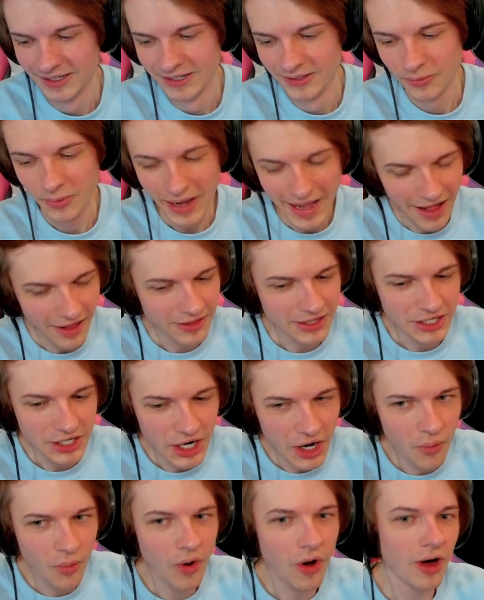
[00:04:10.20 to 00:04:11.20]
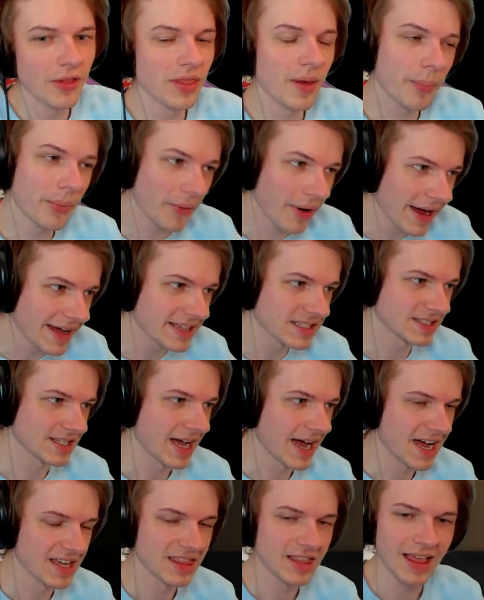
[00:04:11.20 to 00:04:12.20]
Well, you know, on the bright
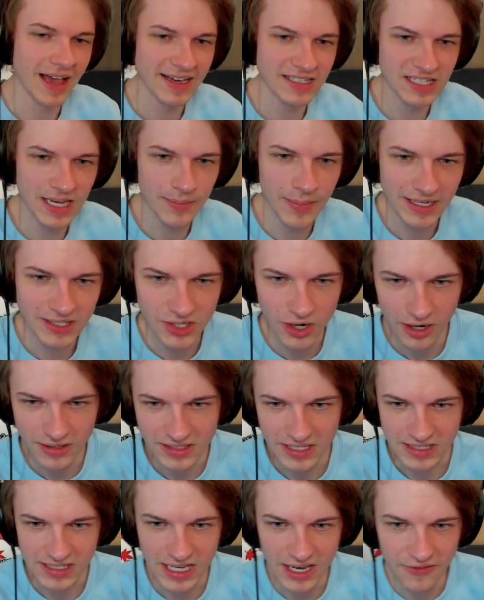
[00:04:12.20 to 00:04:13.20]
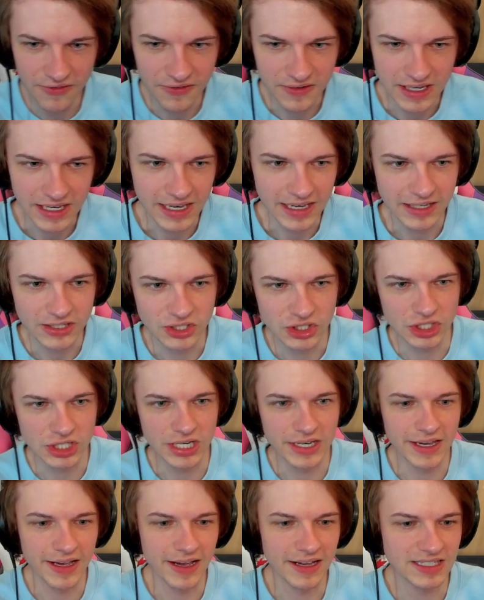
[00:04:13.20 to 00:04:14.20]
side, the last time I talked to Tiffany,
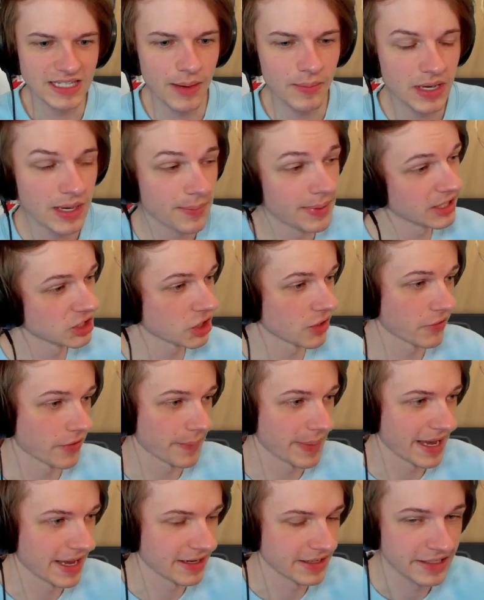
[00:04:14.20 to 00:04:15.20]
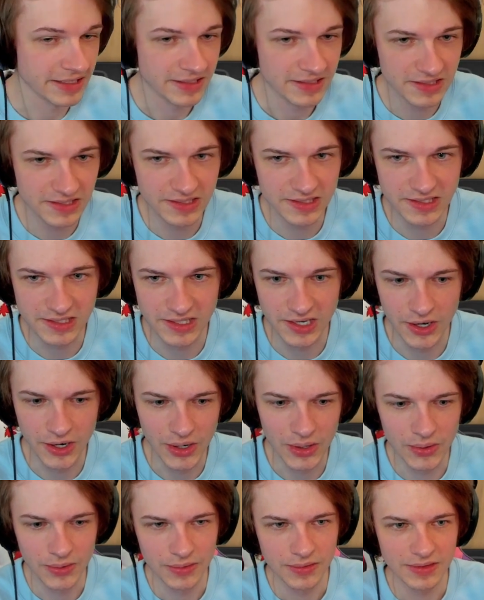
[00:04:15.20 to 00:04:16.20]
she uh, sent me a picture of her panties,
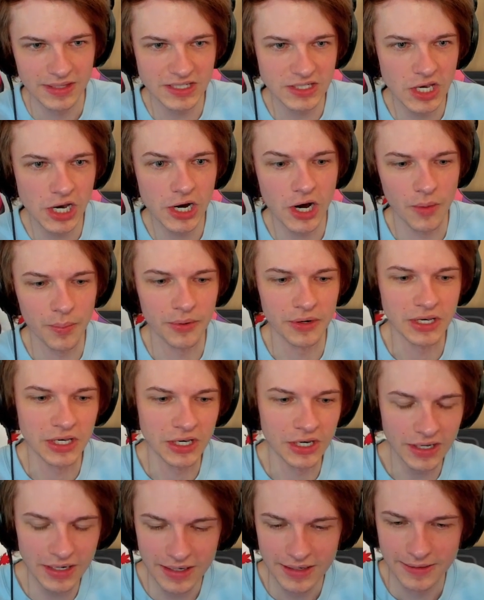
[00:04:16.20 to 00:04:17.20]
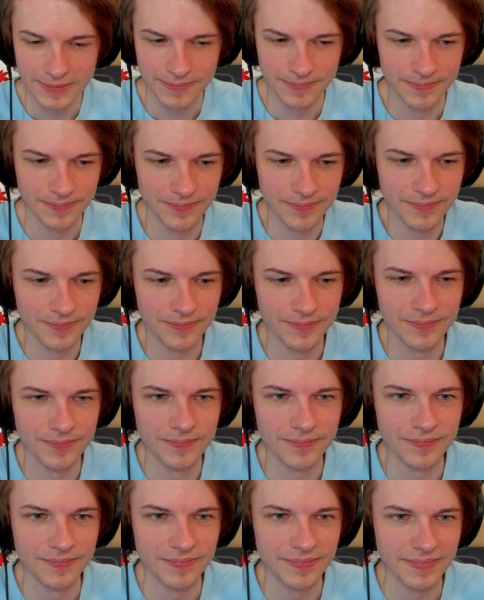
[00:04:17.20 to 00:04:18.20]
so this could go pretty good.
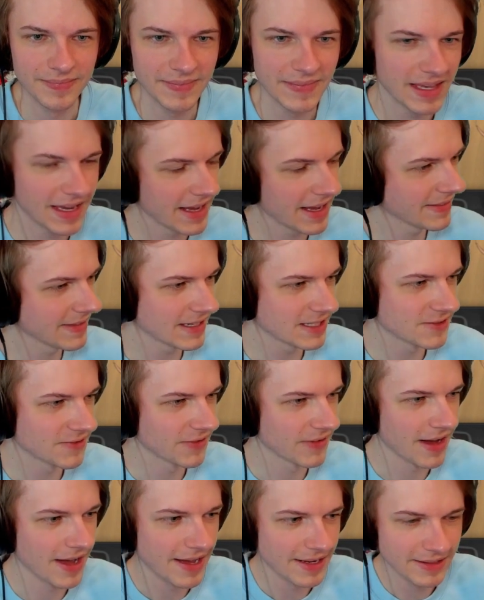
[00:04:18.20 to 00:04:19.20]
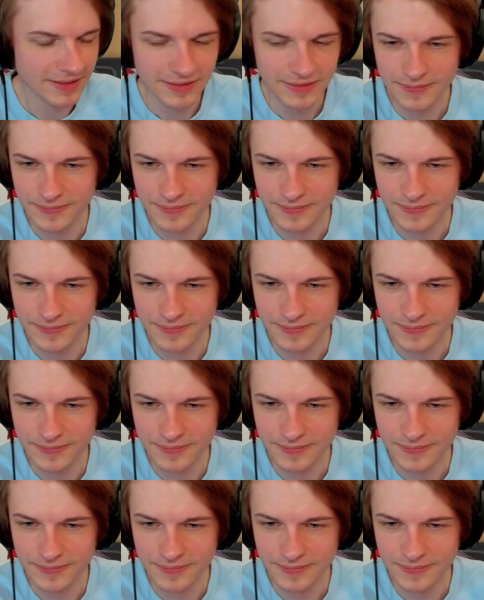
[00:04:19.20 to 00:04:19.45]
Yeah, that's fine.